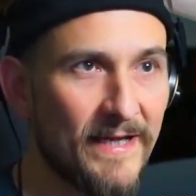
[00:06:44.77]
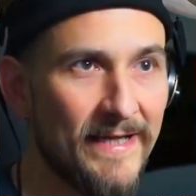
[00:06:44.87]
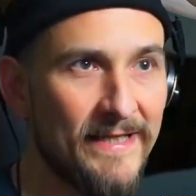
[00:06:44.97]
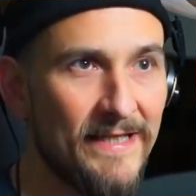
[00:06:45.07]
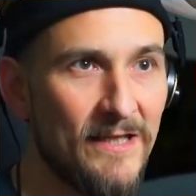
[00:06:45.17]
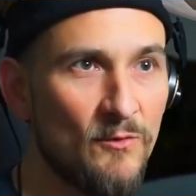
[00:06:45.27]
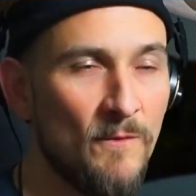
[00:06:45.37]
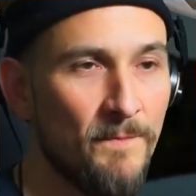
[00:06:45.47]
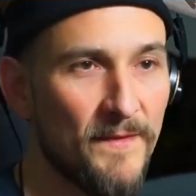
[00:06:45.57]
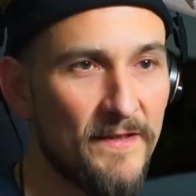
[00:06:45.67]
used ground
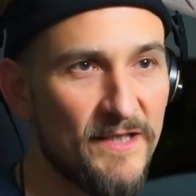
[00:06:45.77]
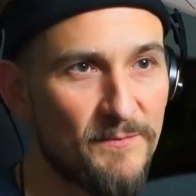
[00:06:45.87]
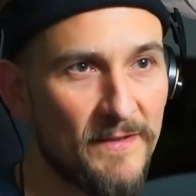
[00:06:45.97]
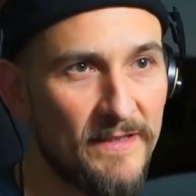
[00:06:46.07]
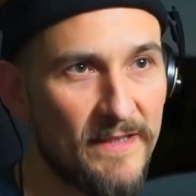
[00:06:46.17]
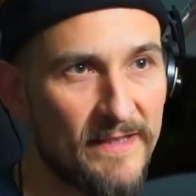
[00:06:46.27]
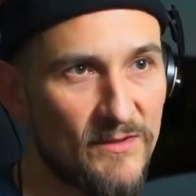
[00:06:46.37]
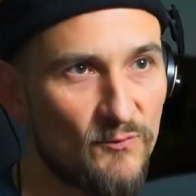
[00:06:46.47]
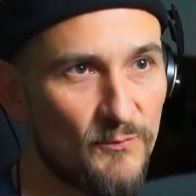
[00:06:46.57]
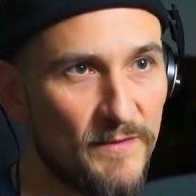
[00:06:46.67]
bait, I
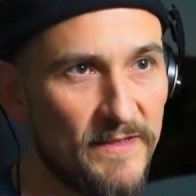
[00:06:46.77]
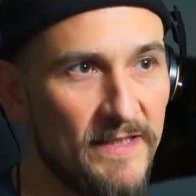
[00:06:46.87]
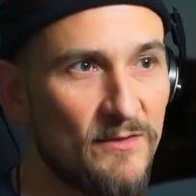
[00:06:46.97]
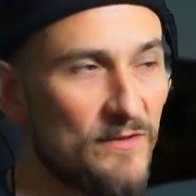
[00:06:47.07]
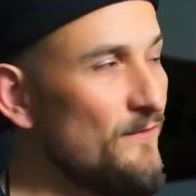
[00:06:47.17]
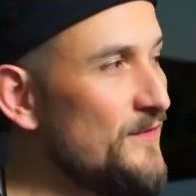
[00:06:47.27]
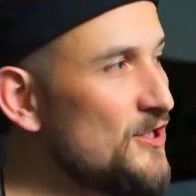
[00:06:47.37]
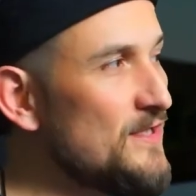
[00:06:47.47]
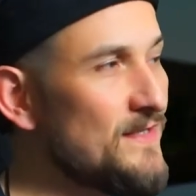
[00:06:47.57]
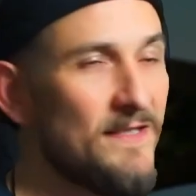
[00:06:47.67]
attracted way more
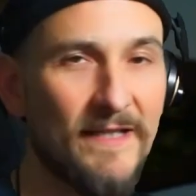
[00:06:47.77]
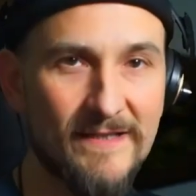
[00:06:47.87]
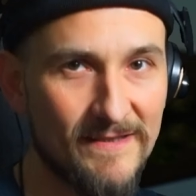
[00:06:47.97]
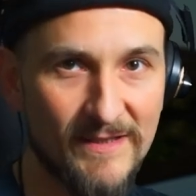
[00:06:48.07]
other fish